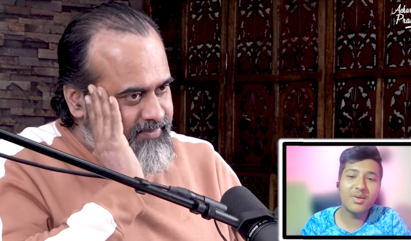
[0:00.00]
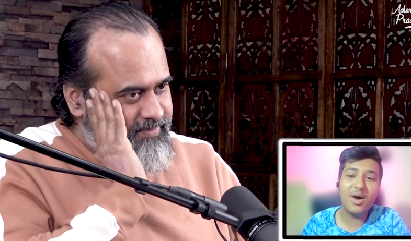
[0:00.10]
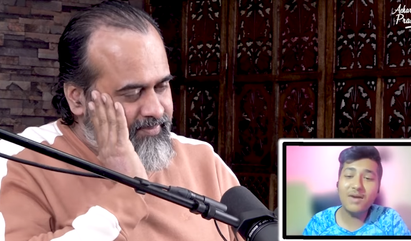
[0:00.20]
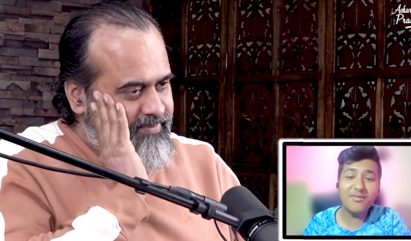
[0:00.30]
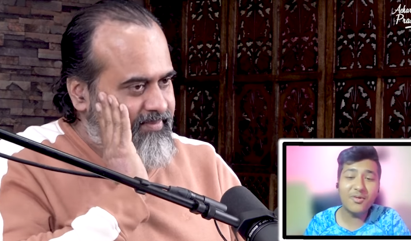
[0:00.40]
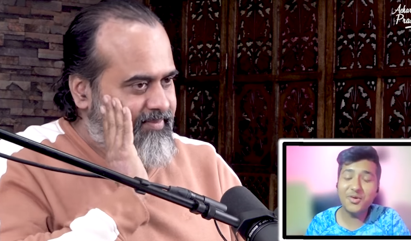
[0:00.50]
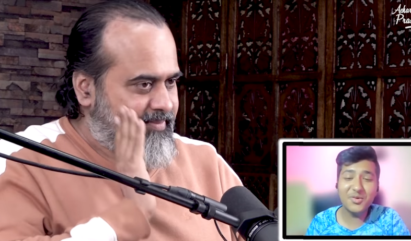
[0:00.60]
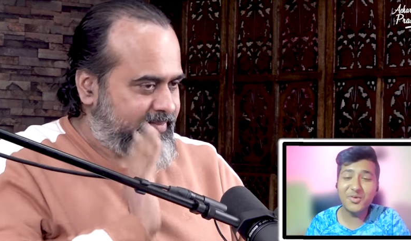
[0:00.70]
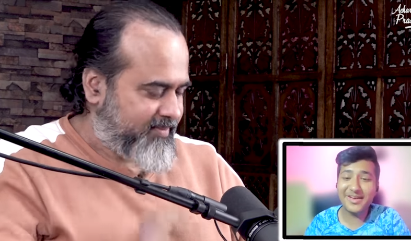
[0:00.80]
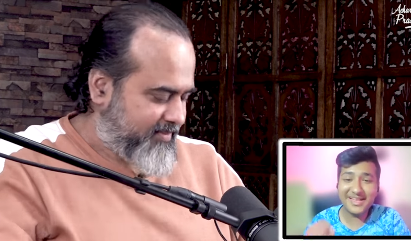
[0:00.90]
Speaker 1: No, I want
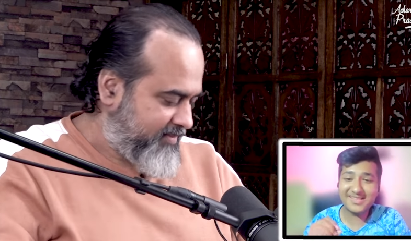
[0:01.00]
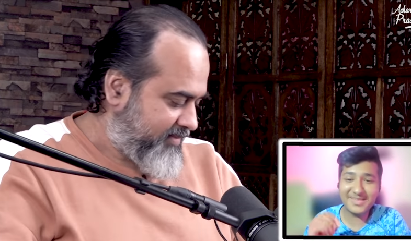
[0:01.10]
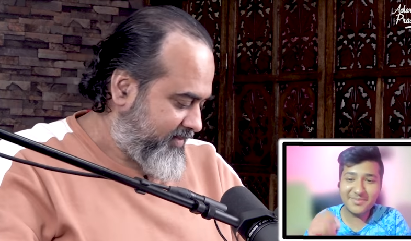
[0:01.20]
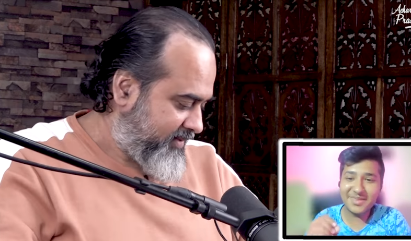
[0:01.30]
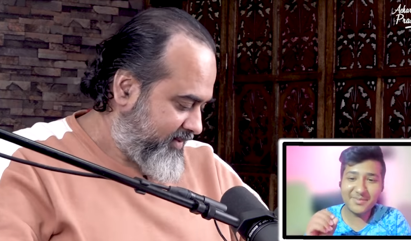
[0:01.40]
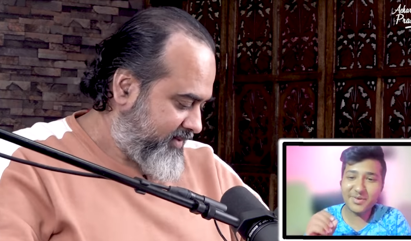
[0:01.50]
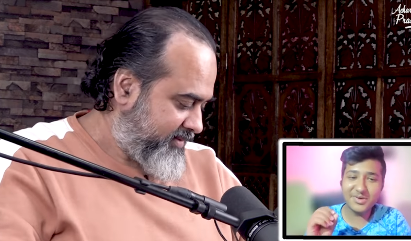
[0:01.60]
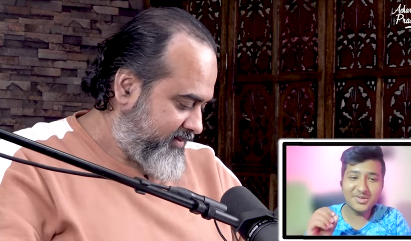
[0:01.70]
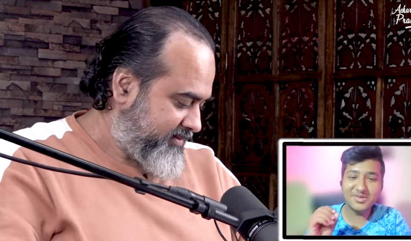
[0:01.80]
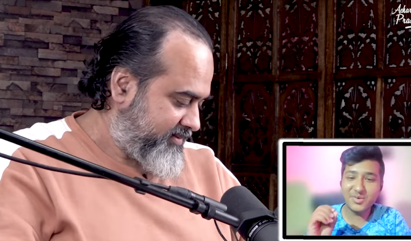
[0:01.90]
you to tell something
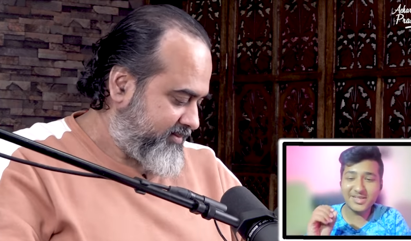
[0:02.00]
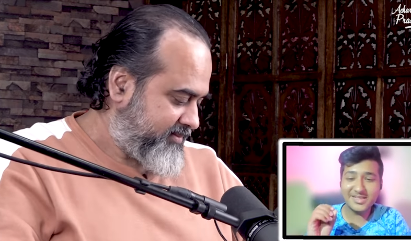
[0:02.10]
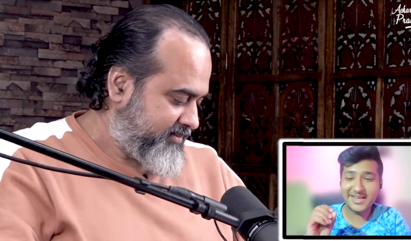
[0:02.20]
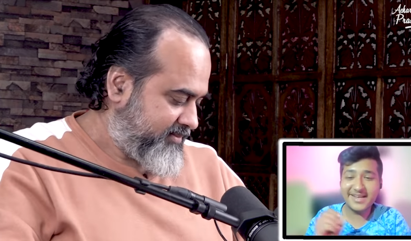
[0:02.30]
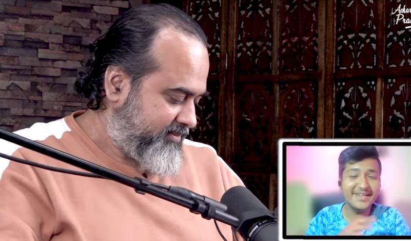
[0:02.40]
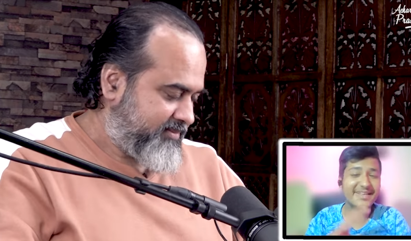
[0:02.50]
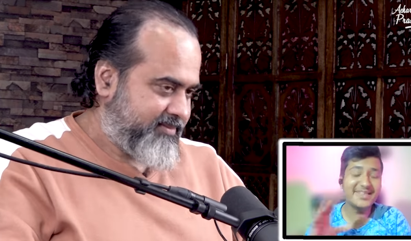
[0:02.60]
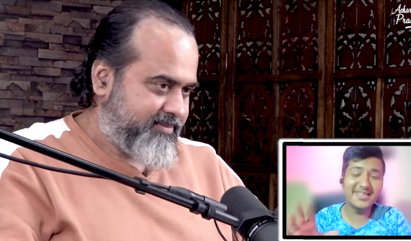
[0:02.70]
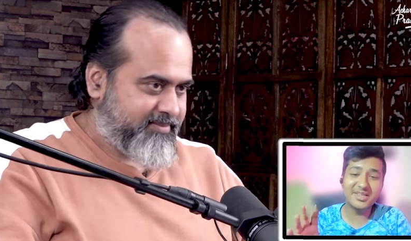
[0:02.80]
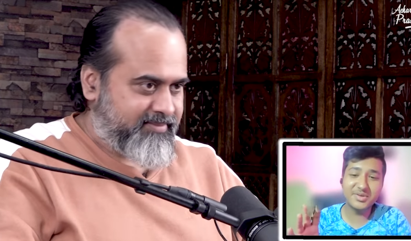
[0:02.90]
because you are saying the
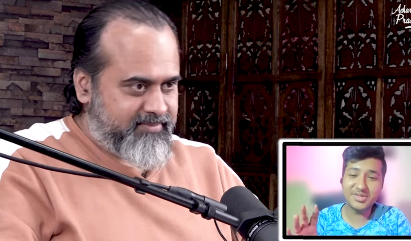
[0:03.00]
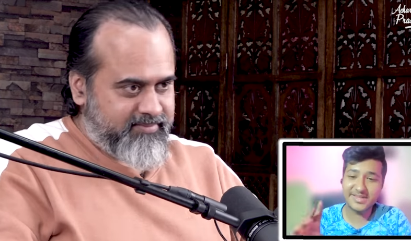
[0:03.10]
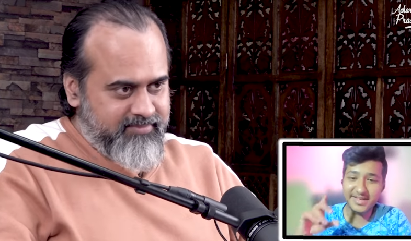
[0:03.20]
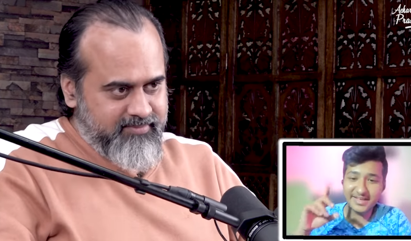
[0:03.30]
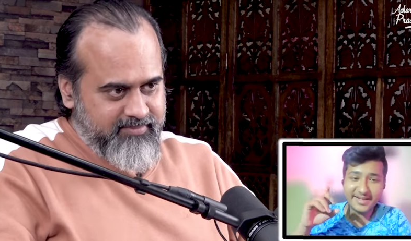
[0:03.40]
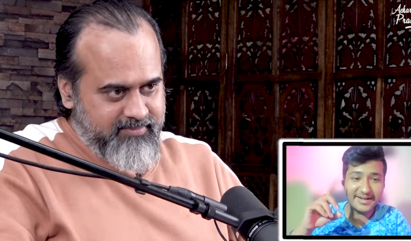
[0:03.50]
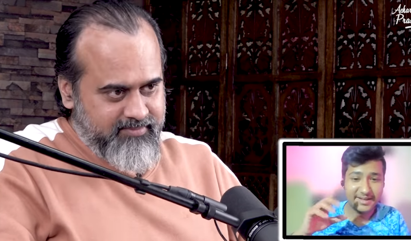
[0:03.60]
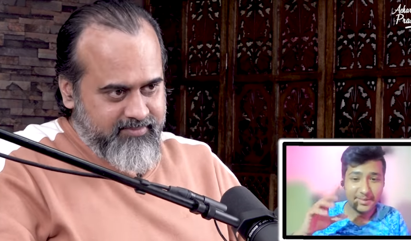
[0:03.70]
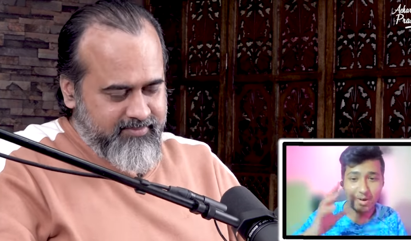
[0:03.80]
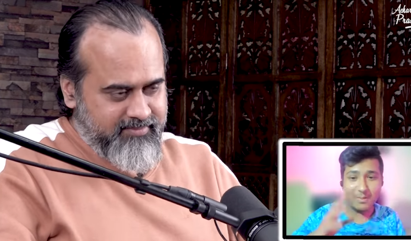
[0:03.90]
Nathan that you are saying
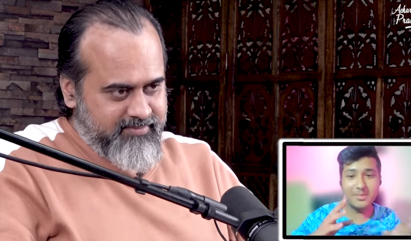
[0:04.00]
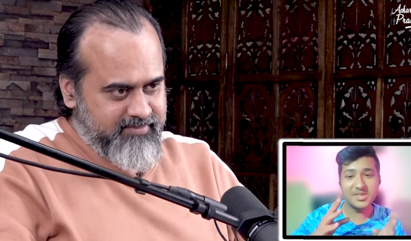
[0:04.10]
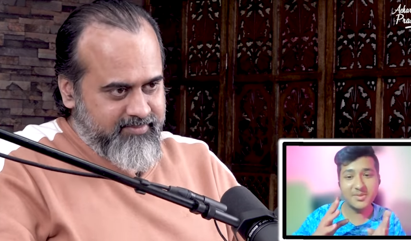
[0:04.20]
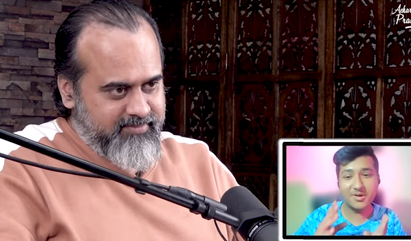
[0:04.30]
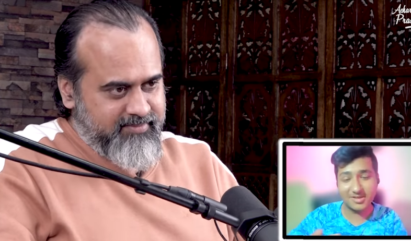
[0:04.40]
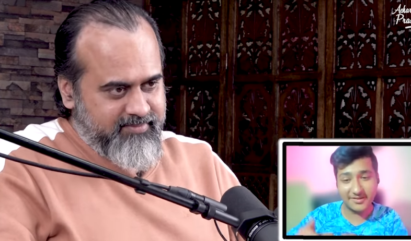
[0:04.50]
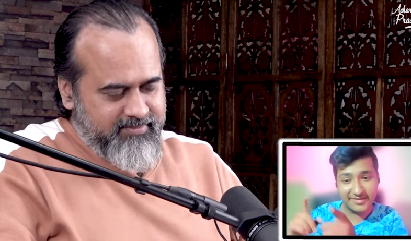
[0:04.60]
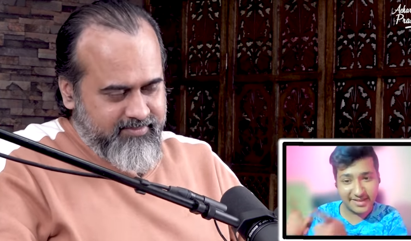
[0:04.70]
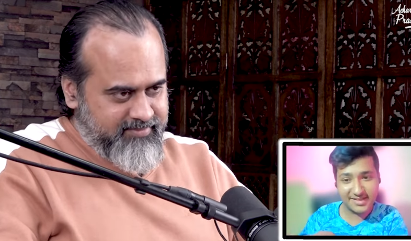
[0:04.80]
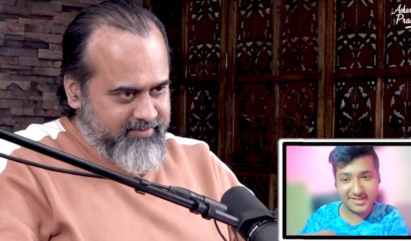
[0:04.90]
the problem is because of
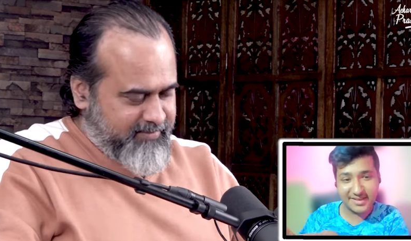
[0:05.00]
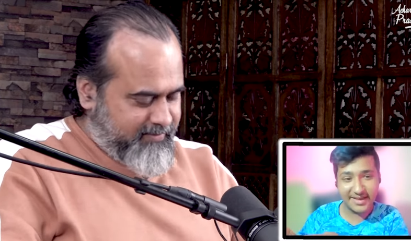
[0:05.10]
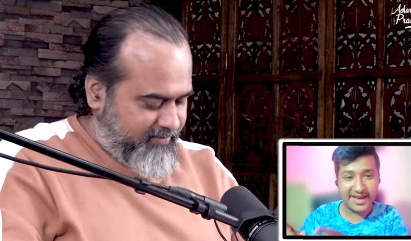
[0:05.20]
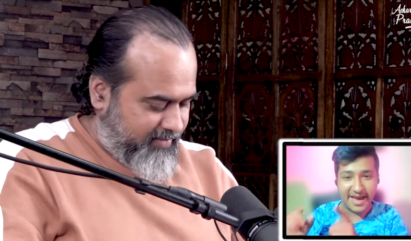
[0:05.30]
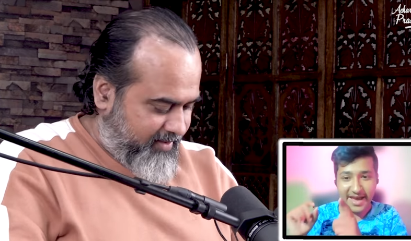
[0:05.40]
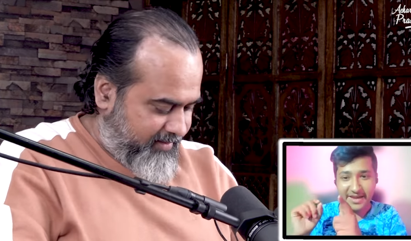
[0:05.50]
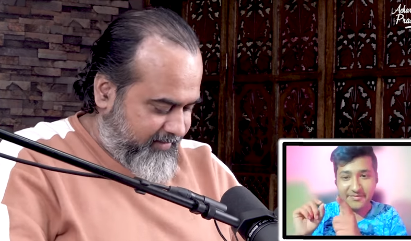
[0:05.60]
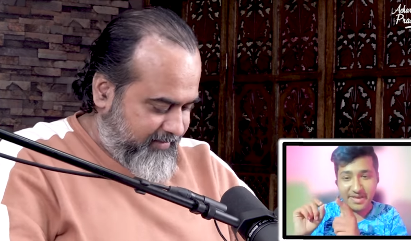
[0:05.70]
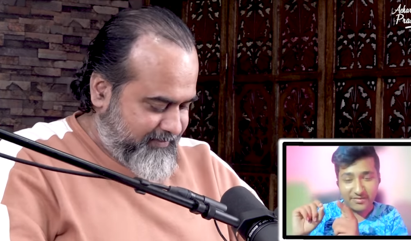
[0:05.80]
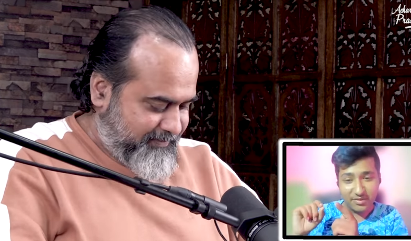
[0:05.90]
this and
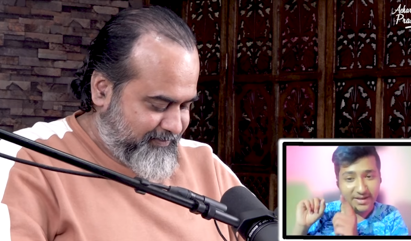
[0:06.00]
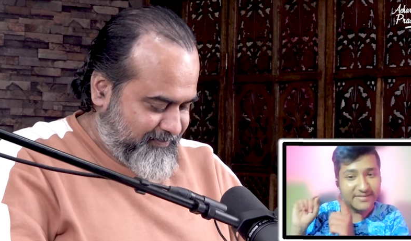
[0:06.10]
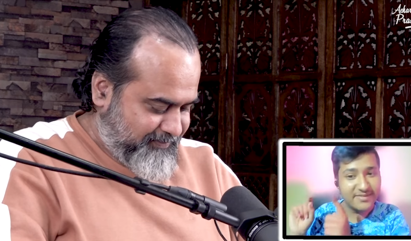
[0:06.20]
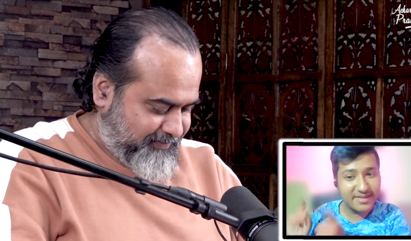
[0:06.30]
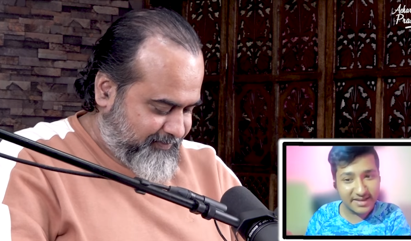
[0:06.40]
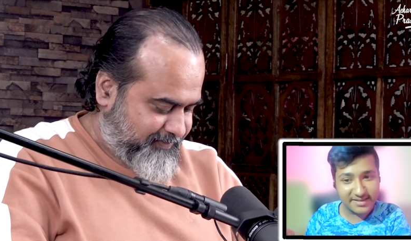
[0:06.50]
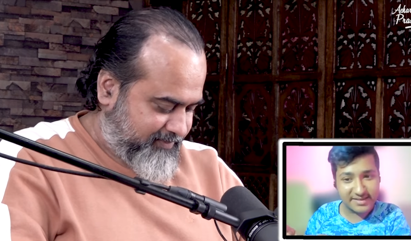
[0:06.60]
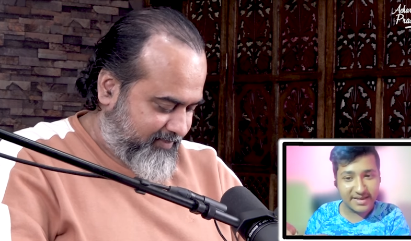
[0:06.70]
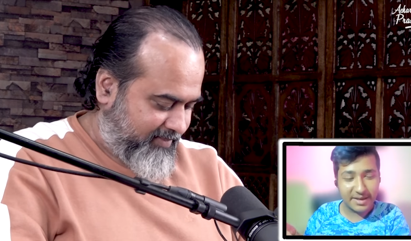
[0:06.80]
we have to leave this.